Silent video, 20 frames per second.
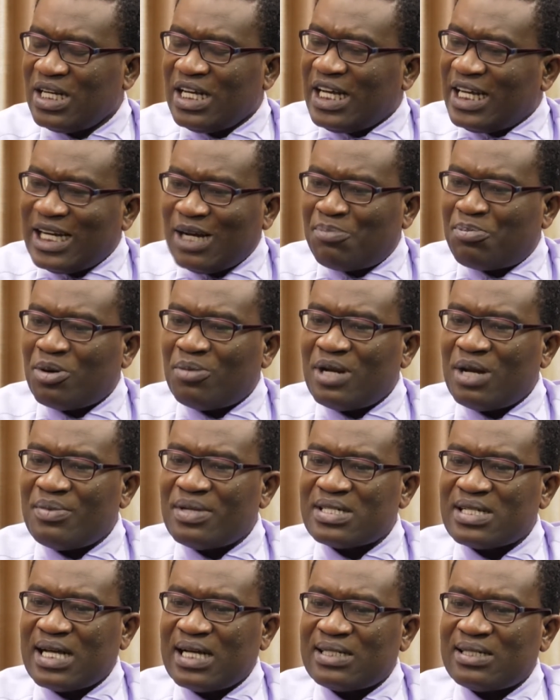The problem
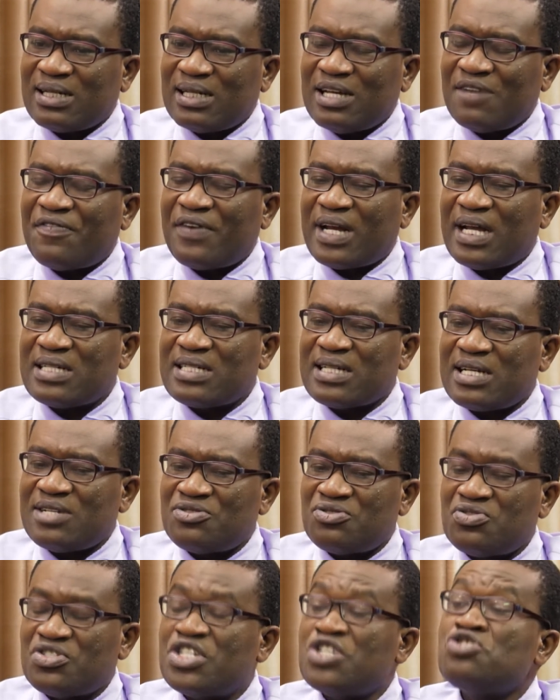is that the financial
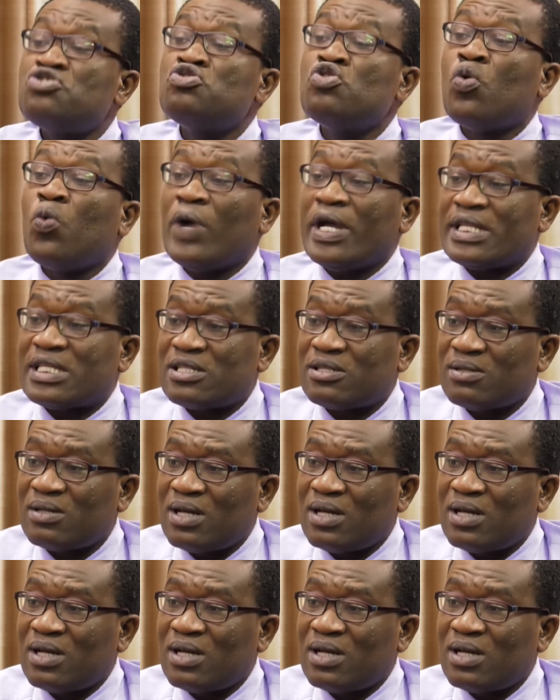institutions do it,